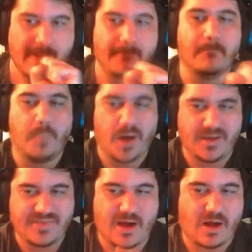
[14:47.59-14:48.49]

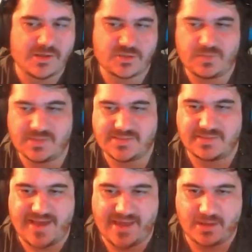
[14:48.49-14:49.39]
but that also means the
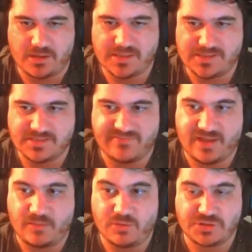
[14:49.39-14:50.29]
ladder is
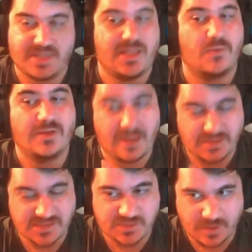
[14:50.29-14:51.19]
available to anyone
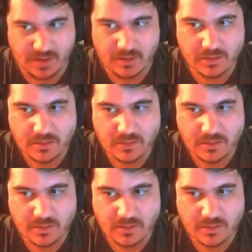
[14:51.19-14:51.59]
else as well.